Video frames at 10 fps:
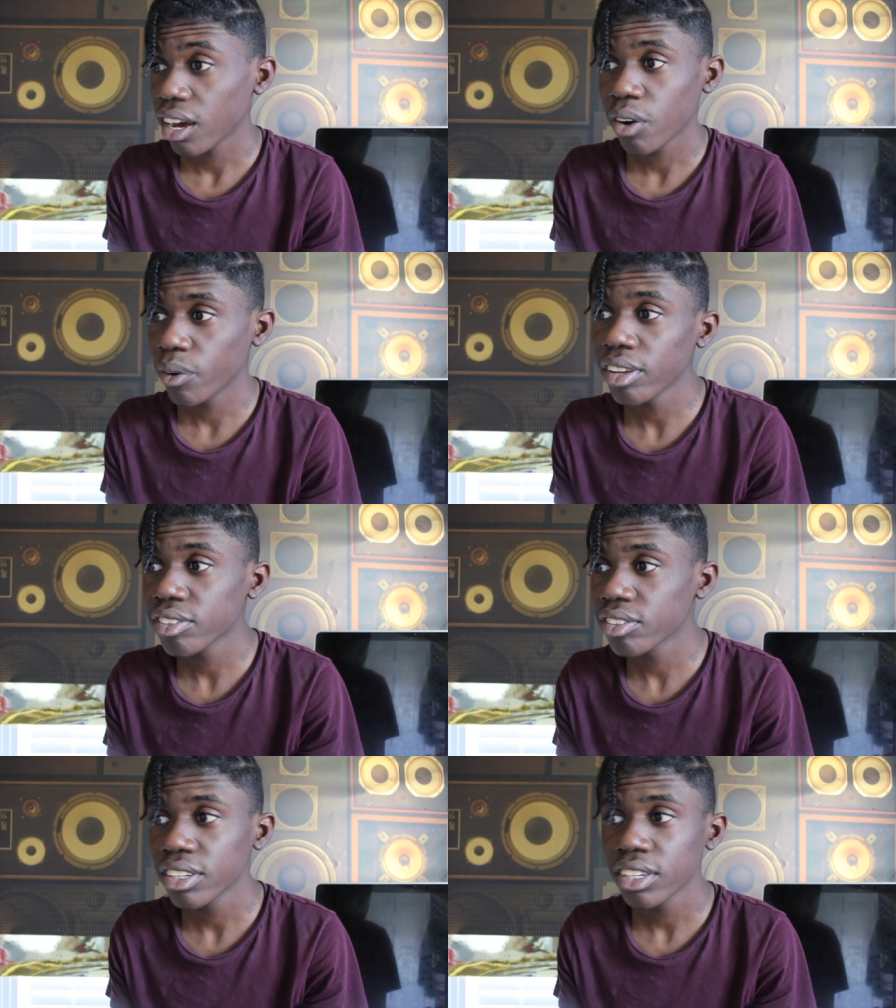
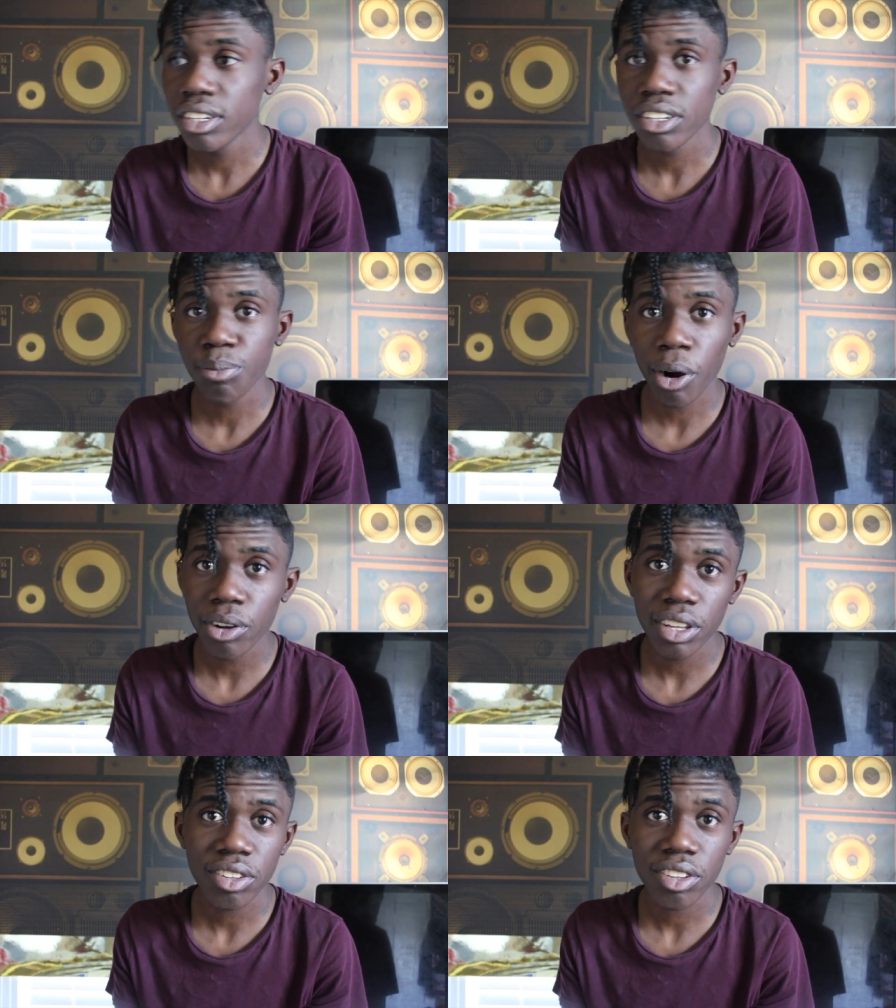Arrested,
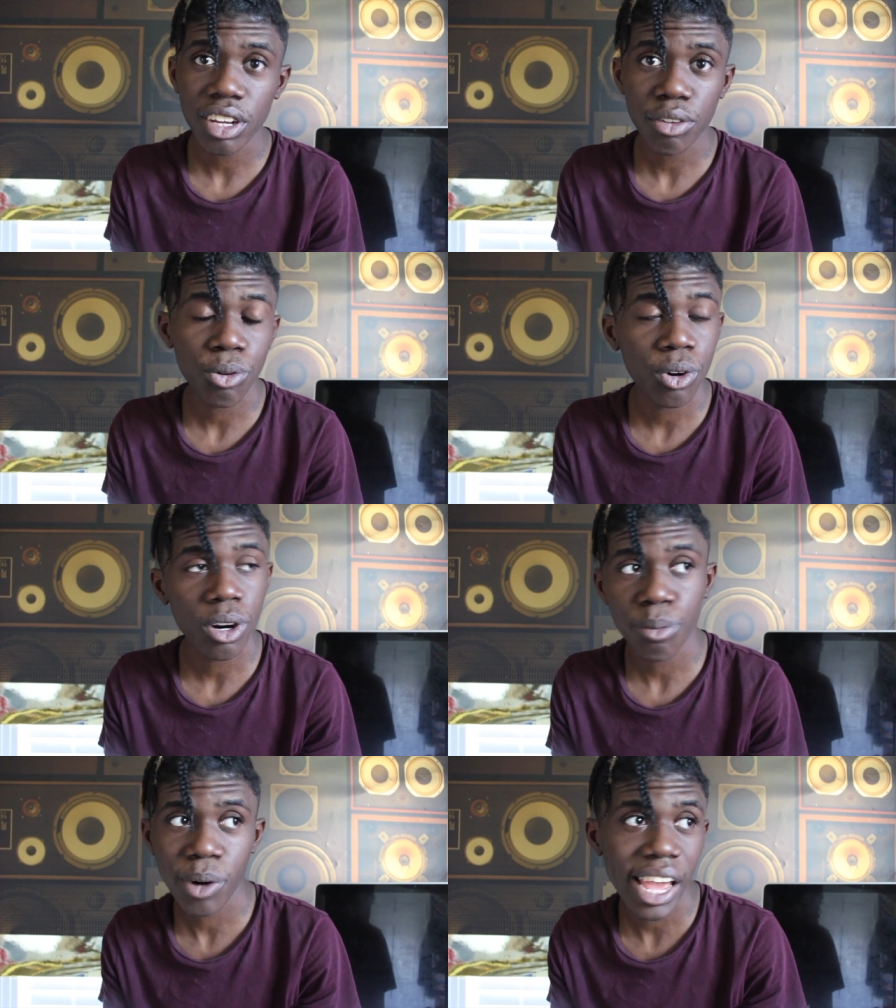police looking
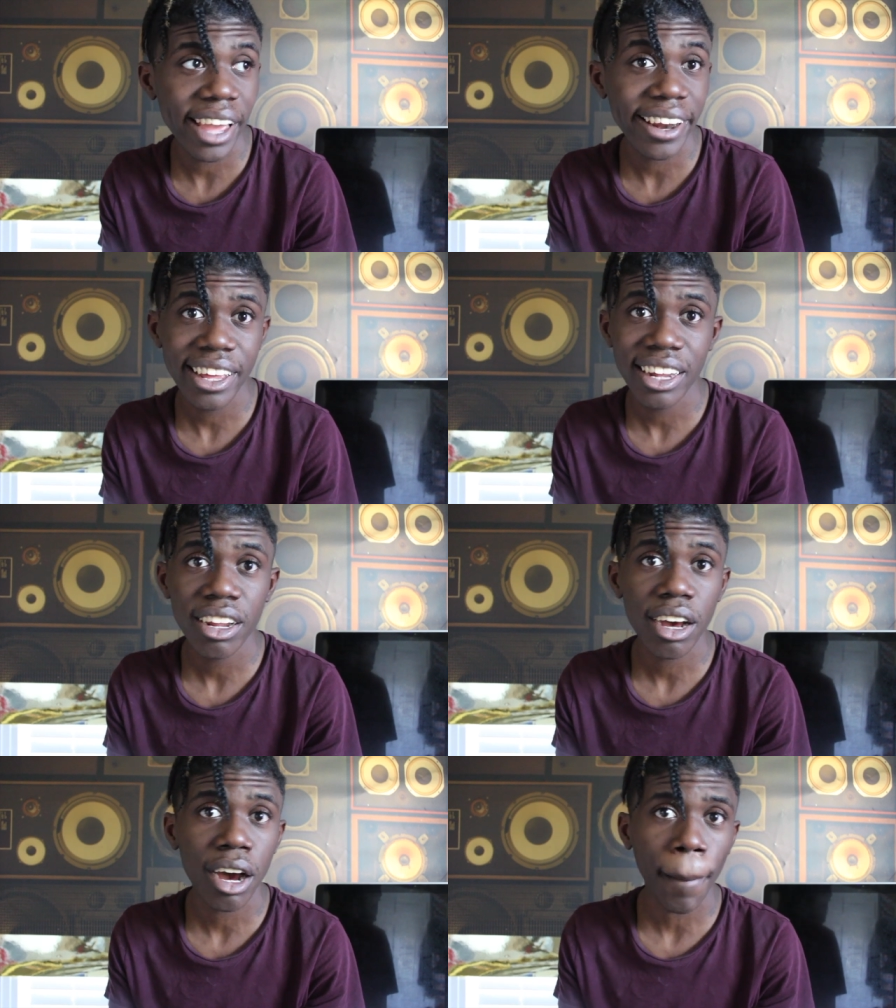for him,
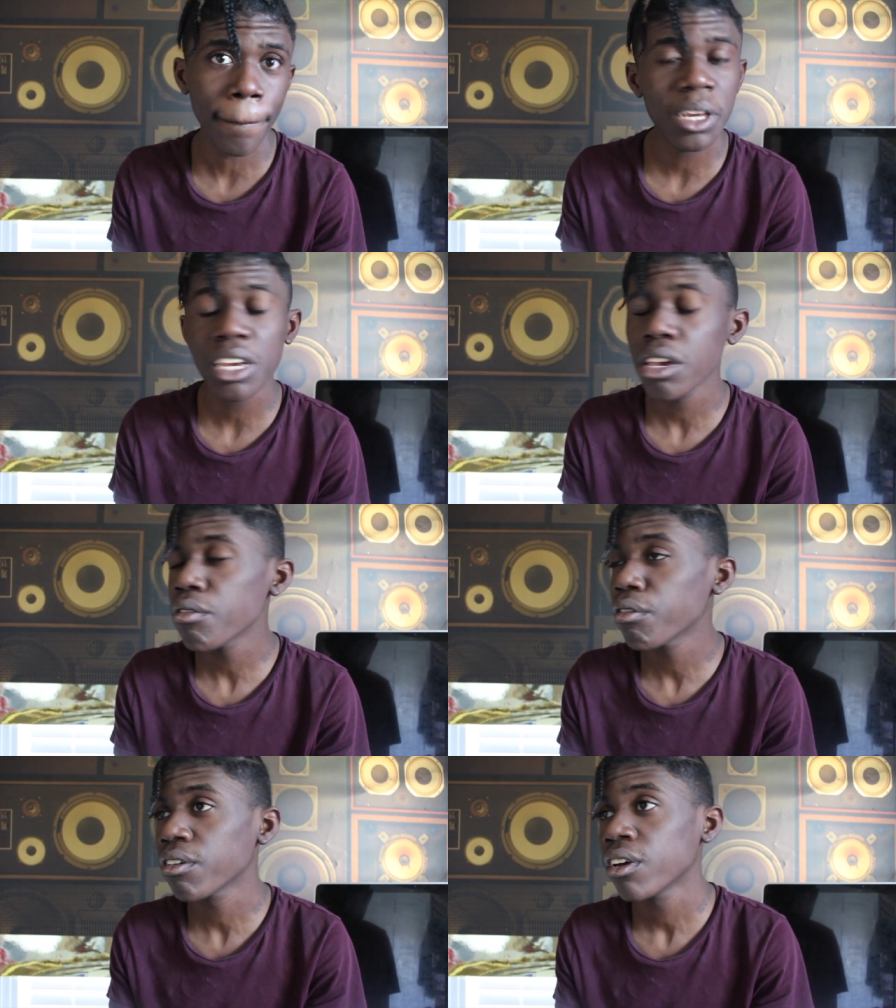raided,
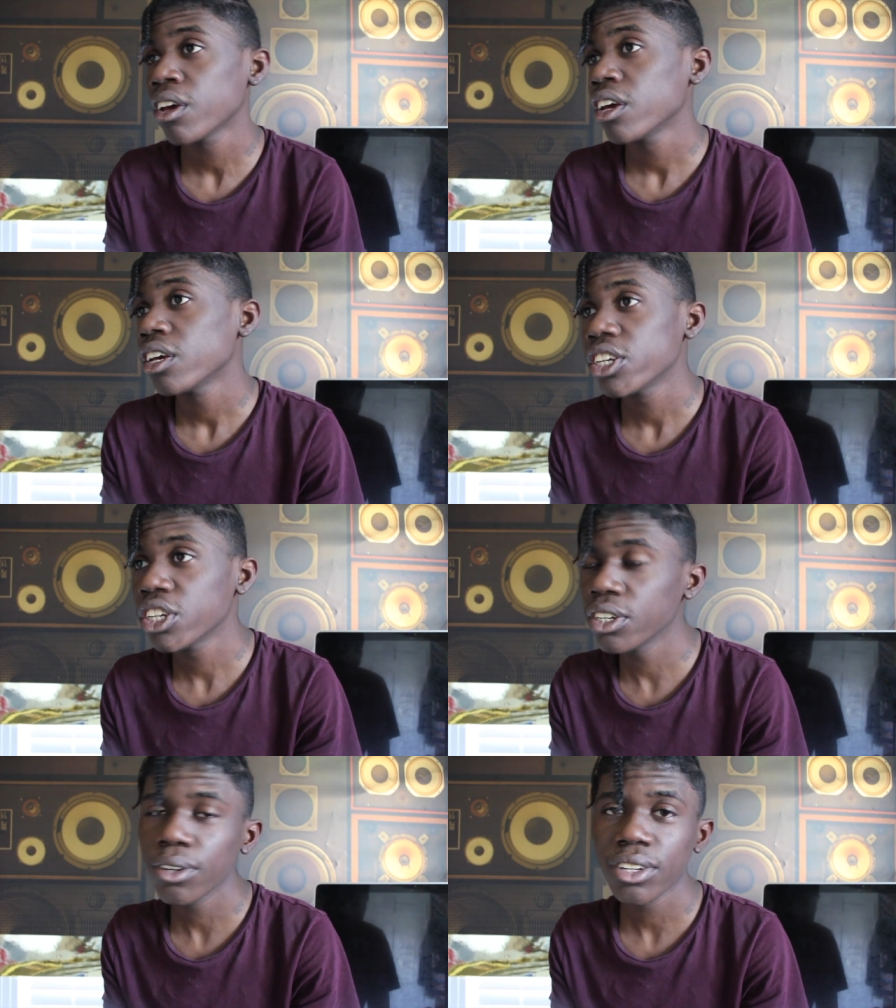beef,
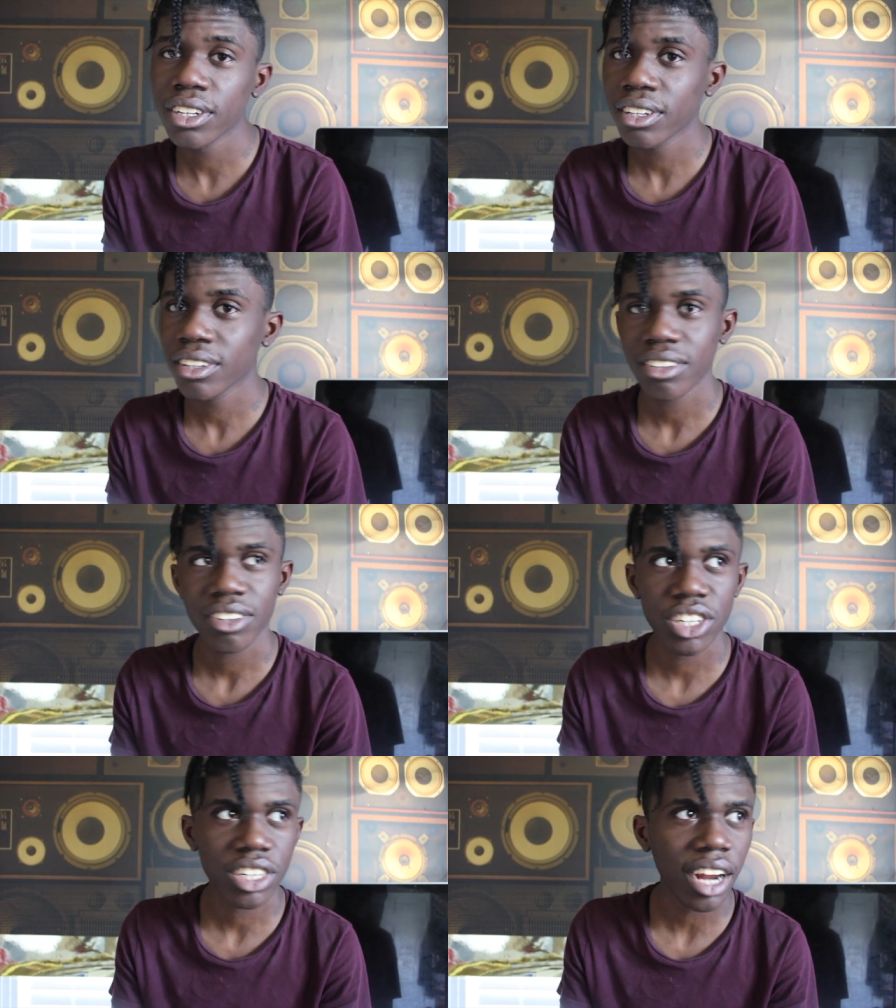shooting,
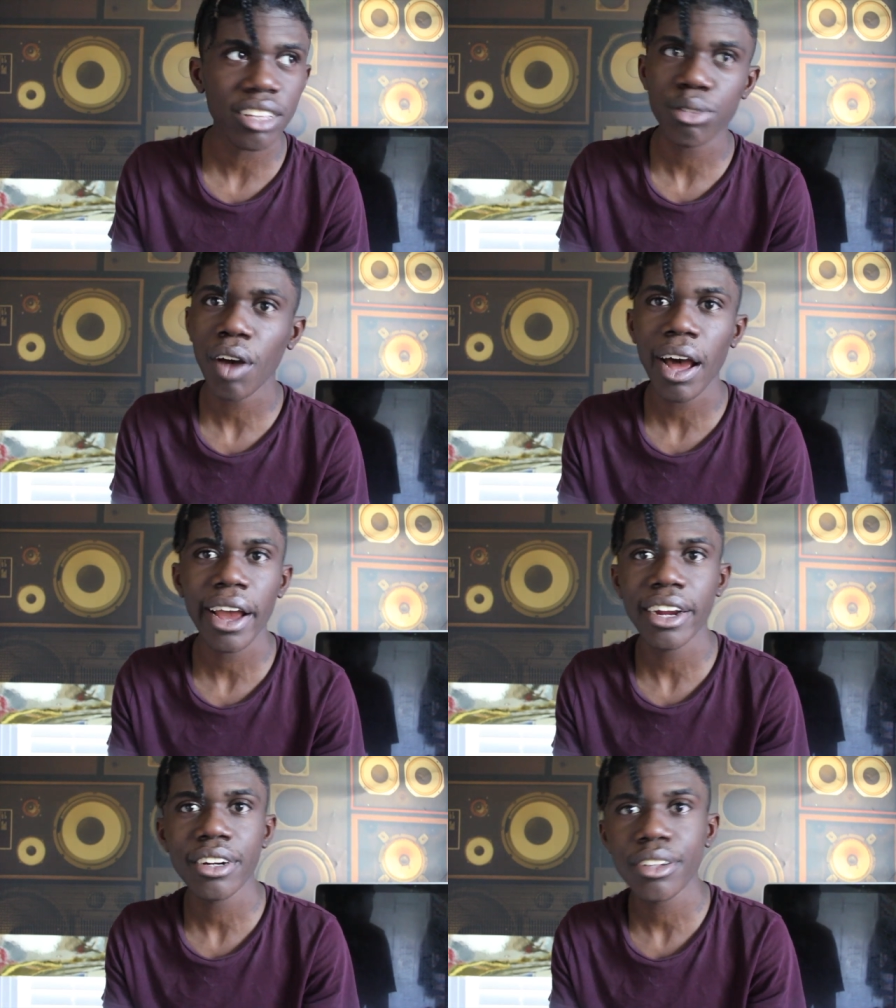shots
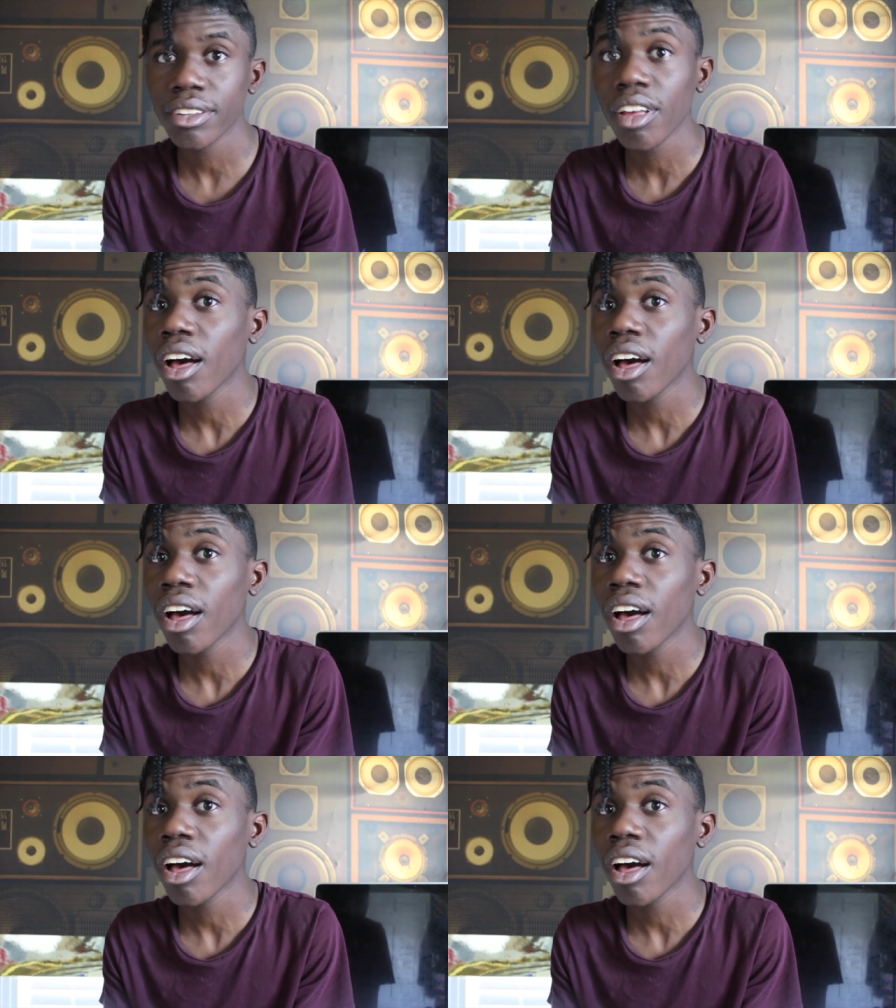fired.